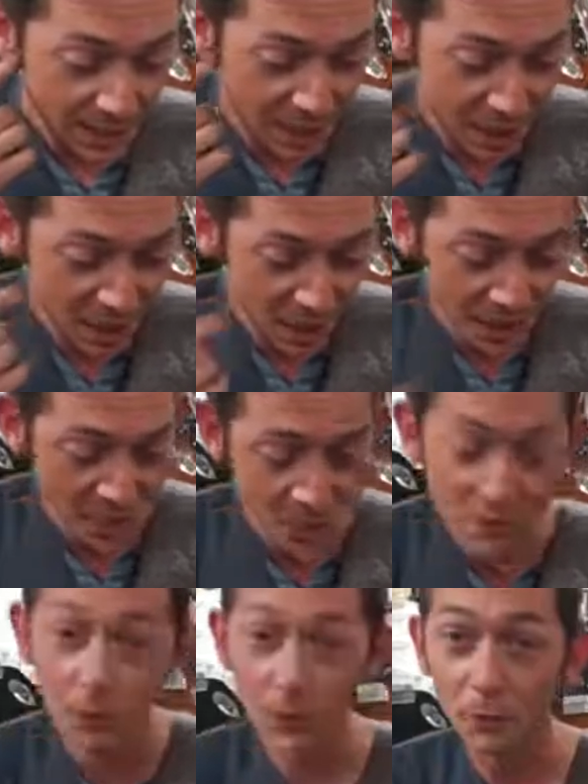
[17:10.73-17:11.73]
you know, I'm
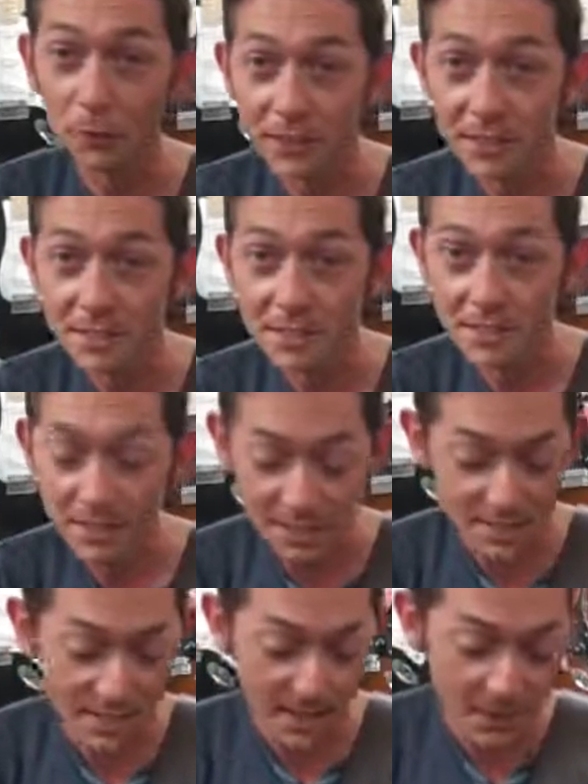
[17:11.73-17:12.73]
just thrilled with this
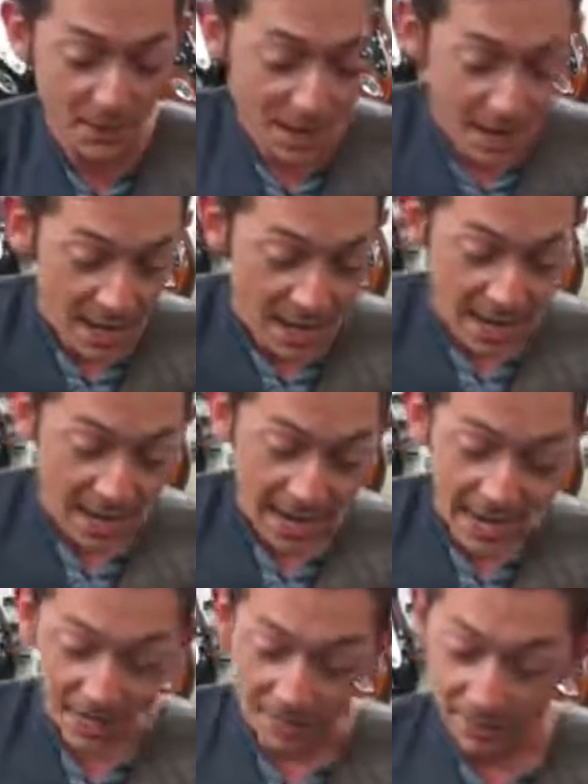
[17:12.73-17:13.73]
setup.
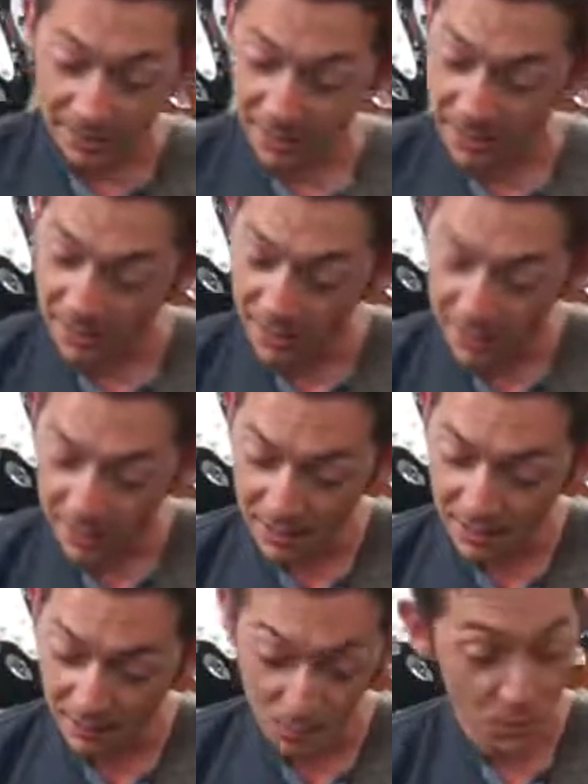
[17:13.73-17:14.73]
And
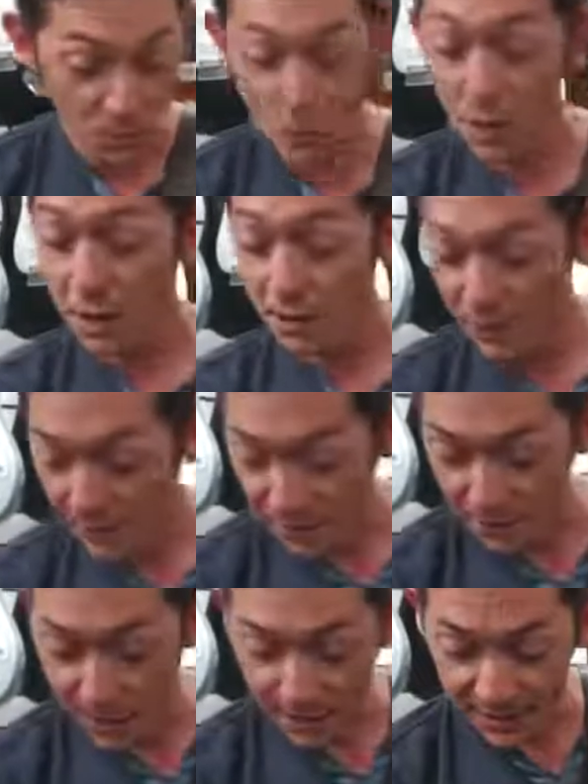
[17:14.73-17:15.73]
the one other thing
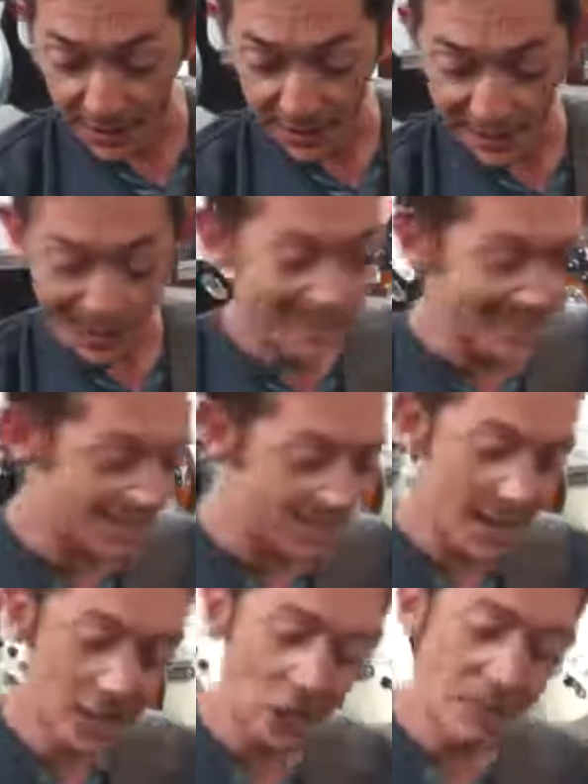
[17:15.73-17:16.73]
I've got in here that it's
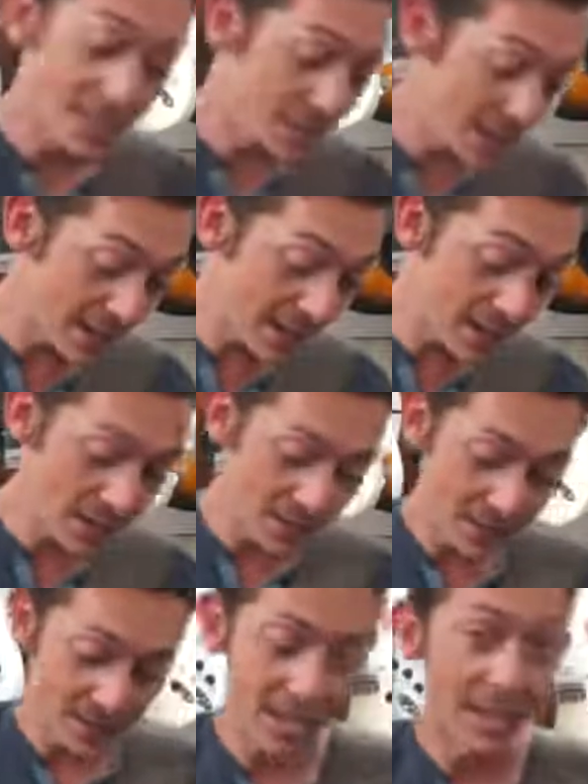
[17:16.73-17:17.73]
not hooked in right now,
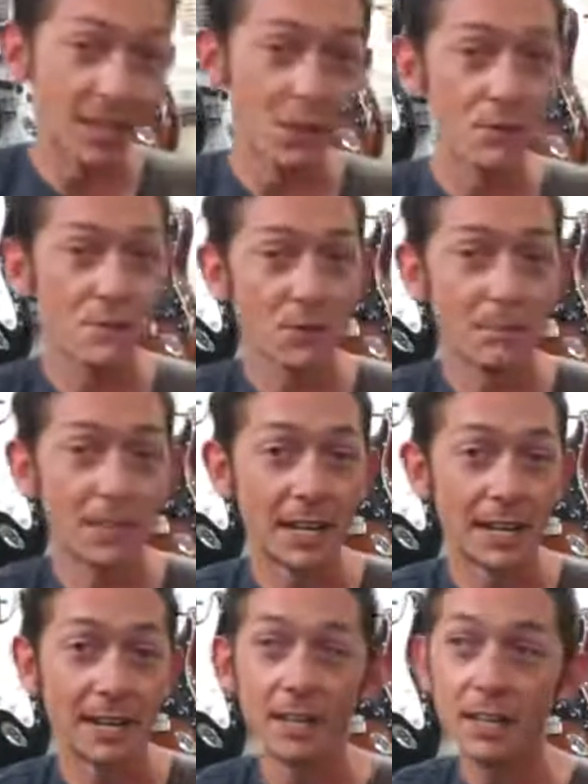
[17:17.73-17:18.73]
because this kind of goes from
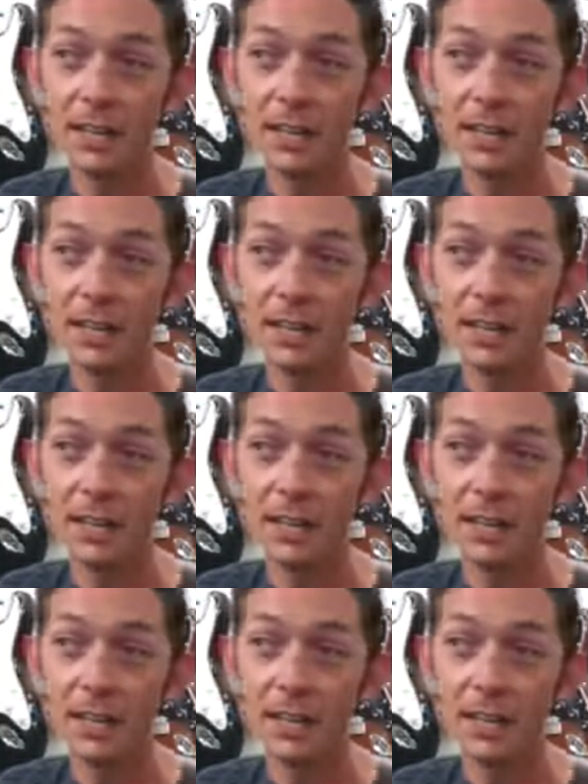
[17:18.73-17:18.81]
my